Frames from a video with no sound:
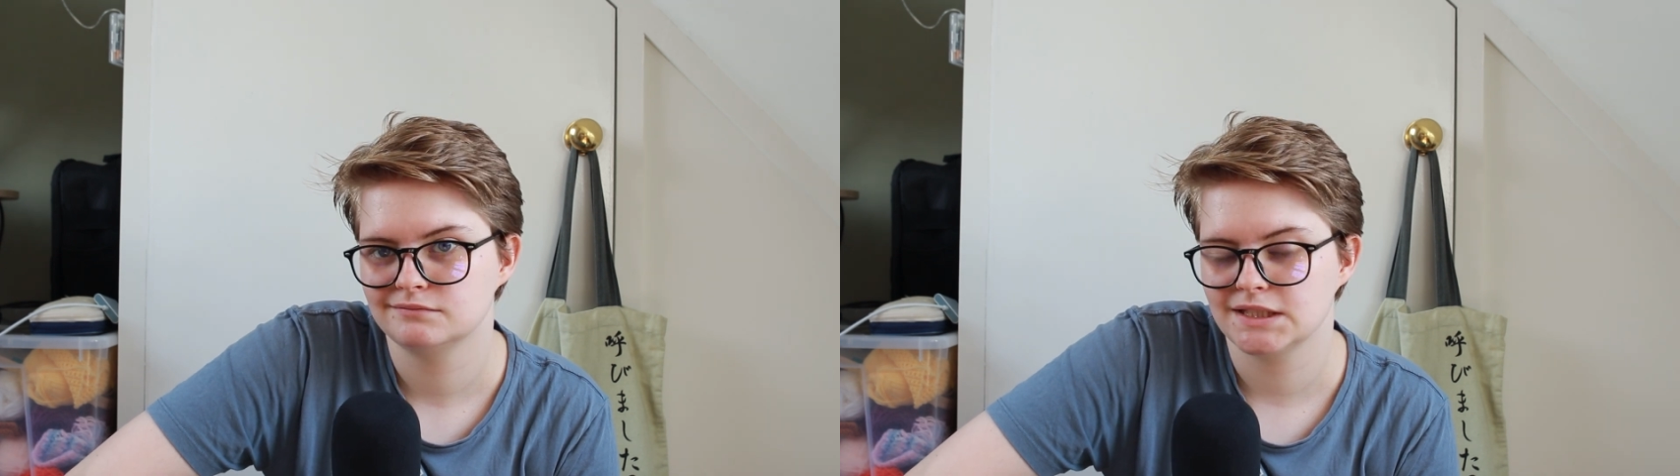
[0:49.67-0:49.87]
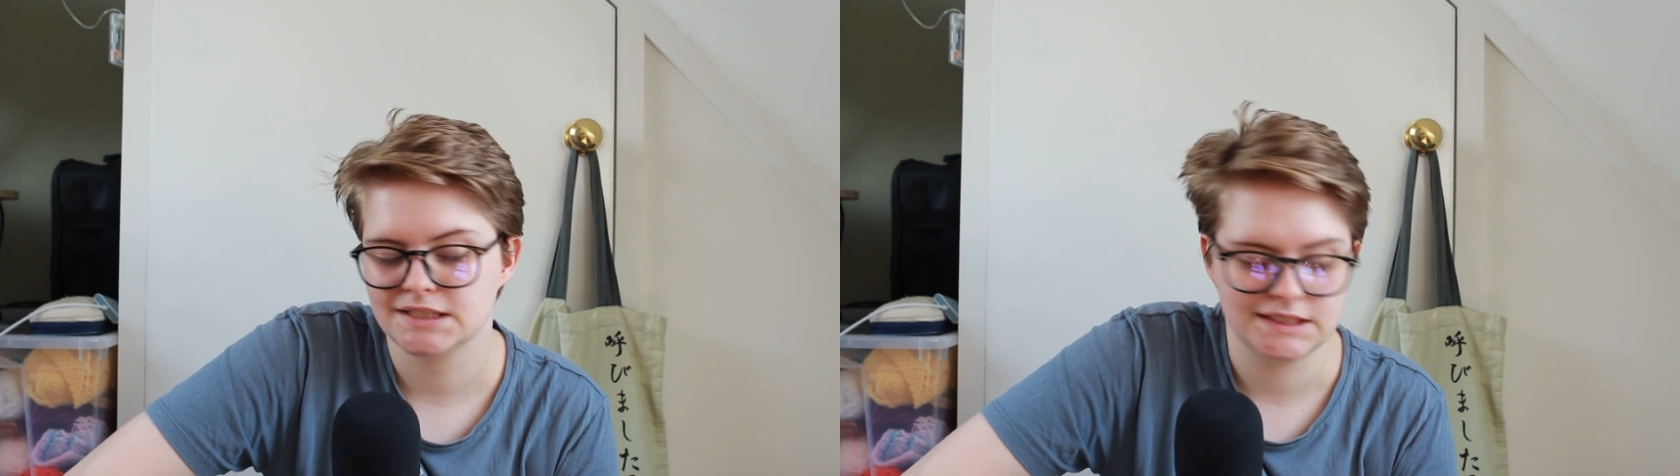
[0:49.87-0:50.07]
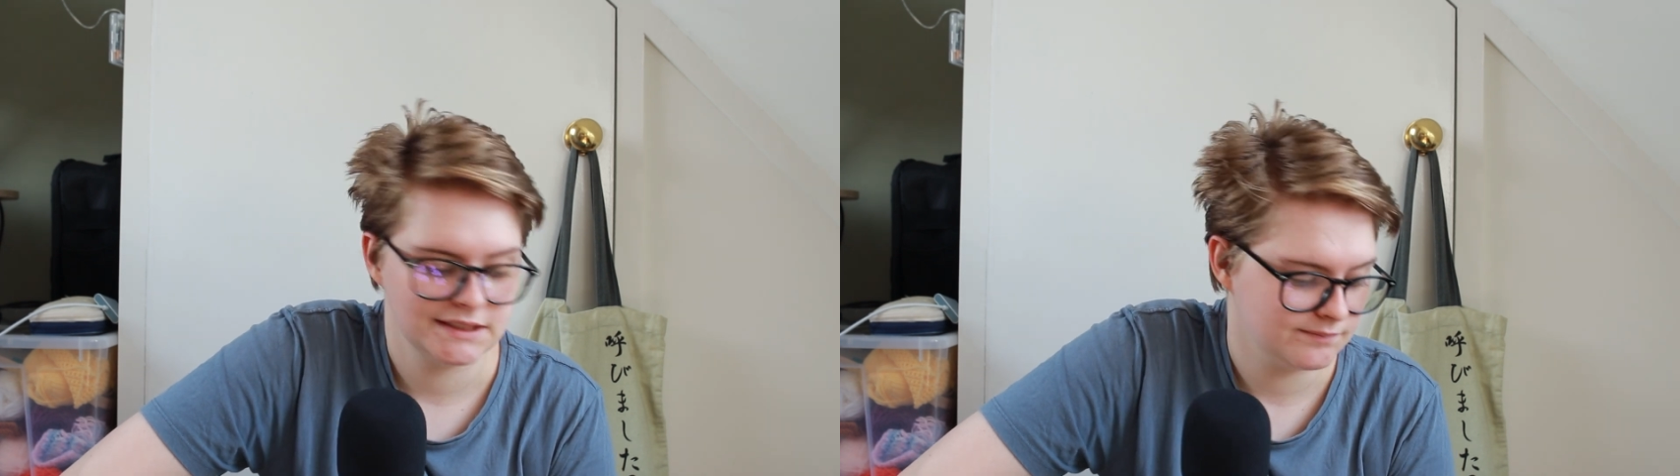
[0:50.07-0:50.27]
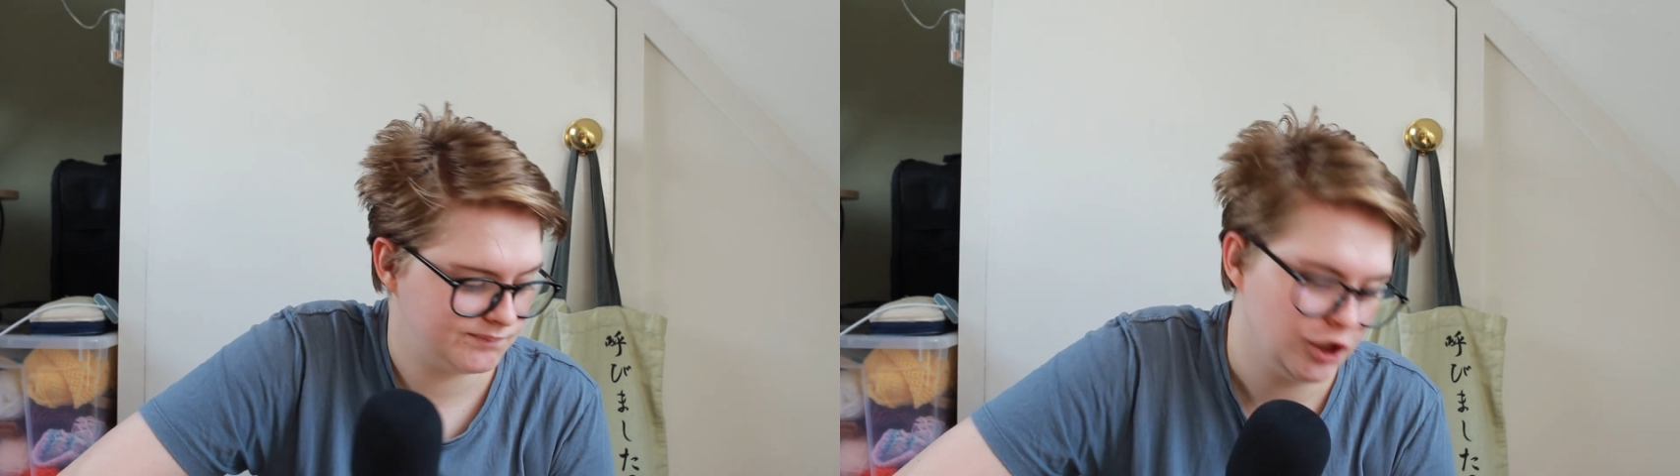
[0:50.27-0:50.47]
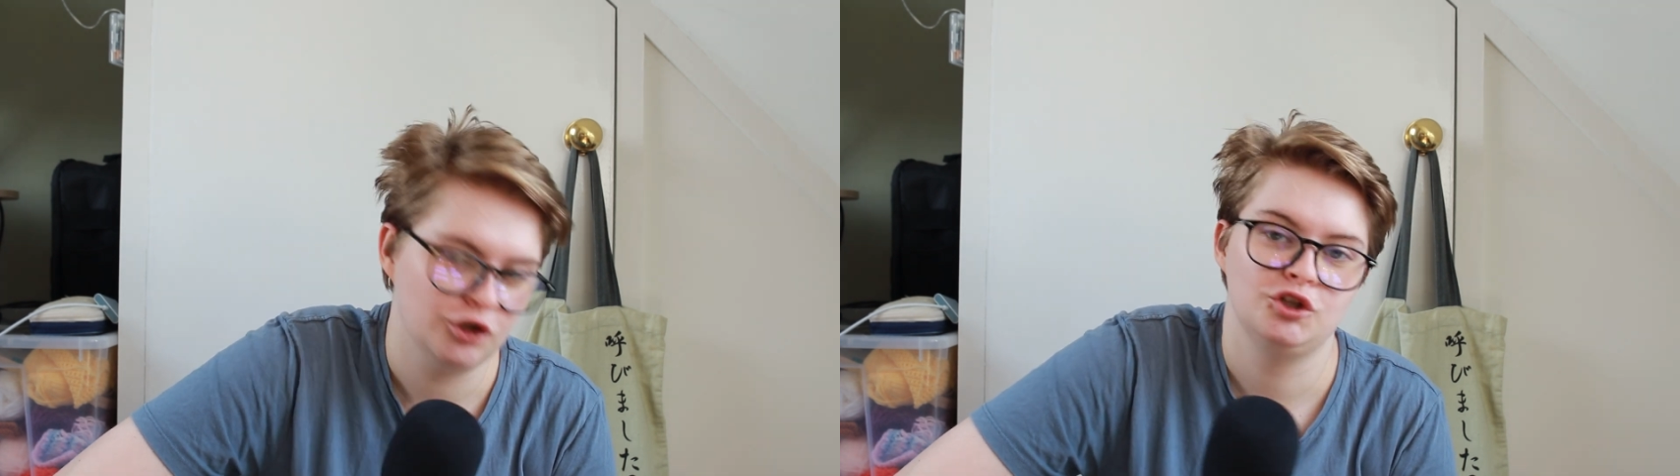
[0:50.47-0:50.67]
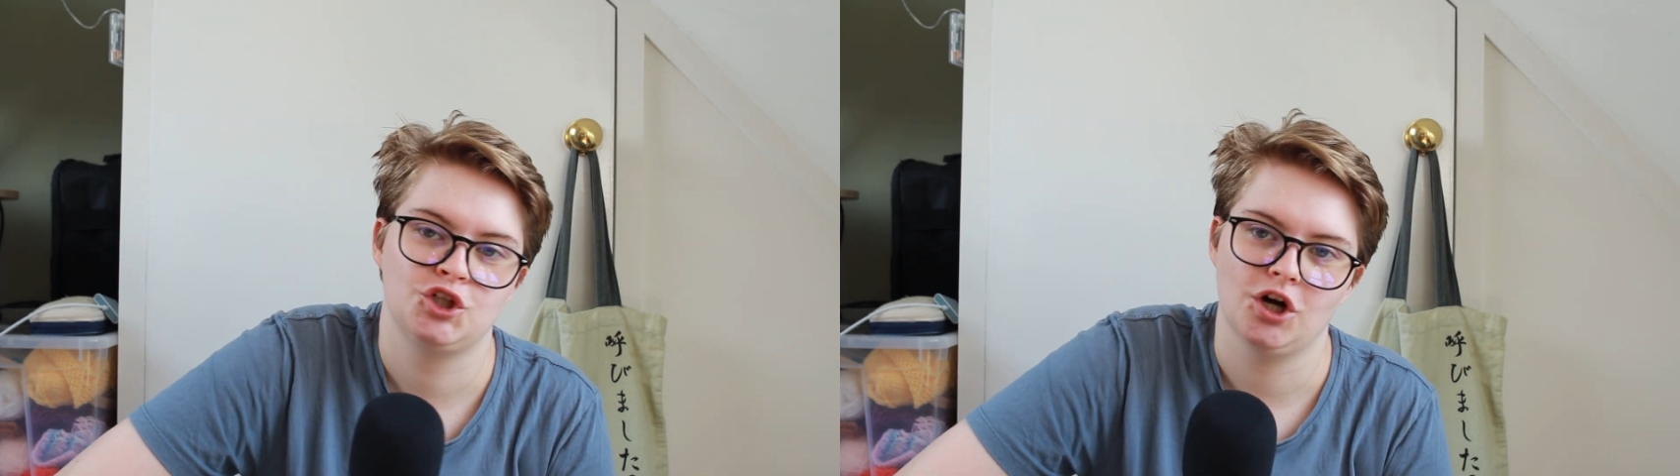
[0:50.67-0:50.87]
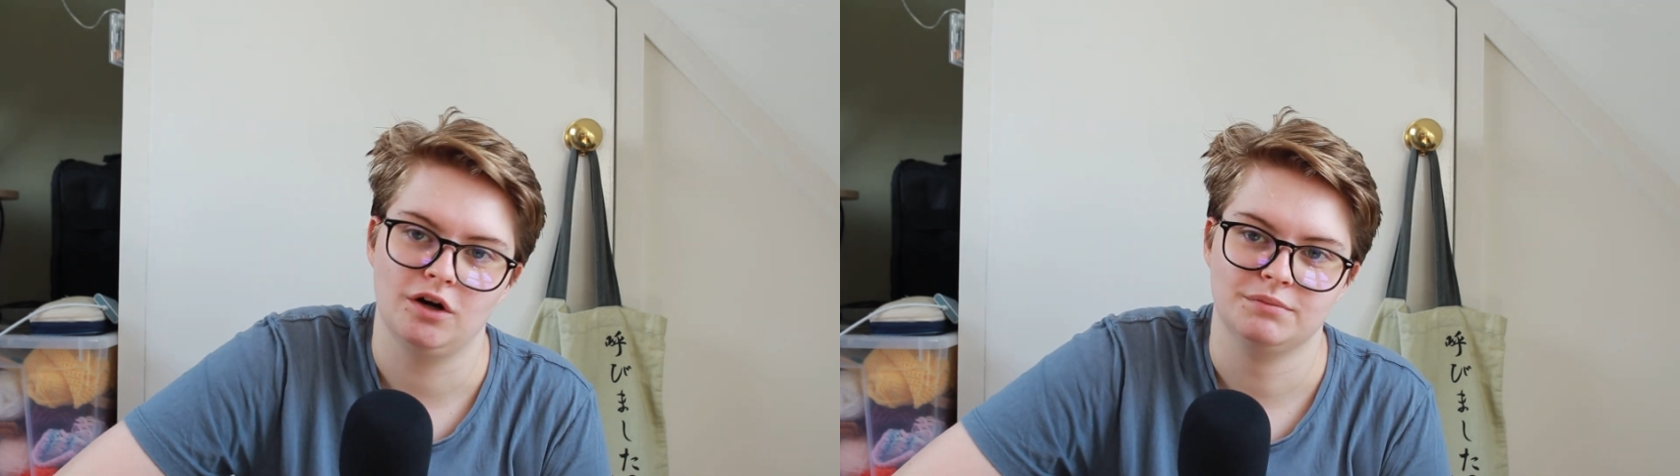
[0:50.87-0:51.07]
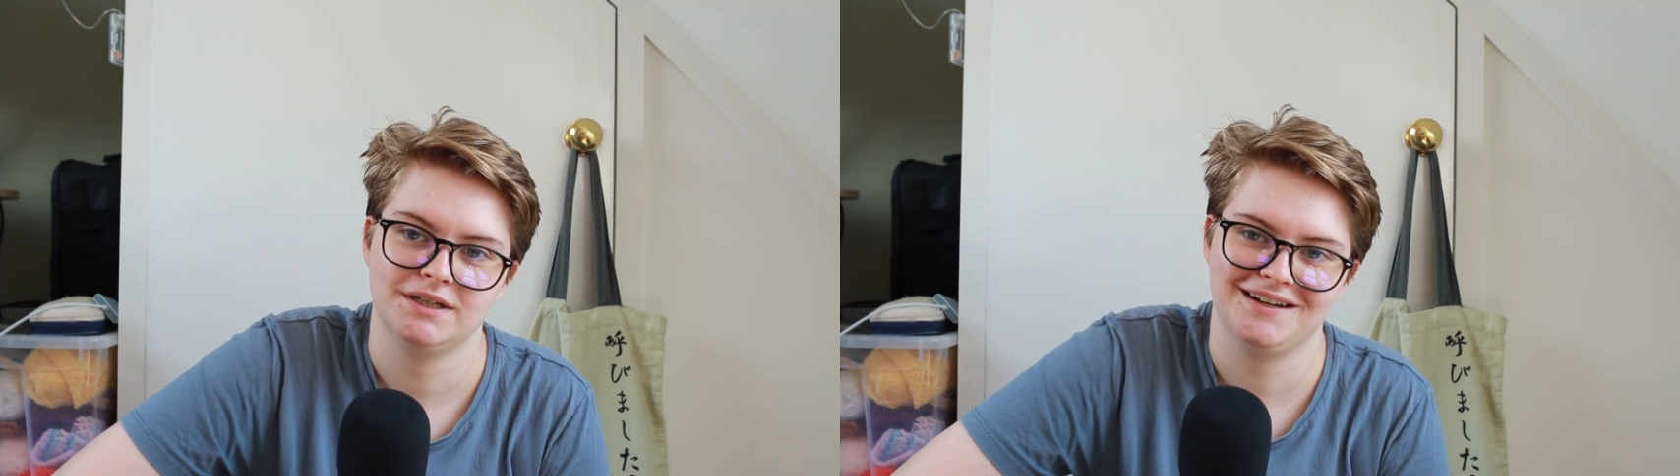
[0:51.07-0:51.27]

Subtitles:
That's decent. Good job,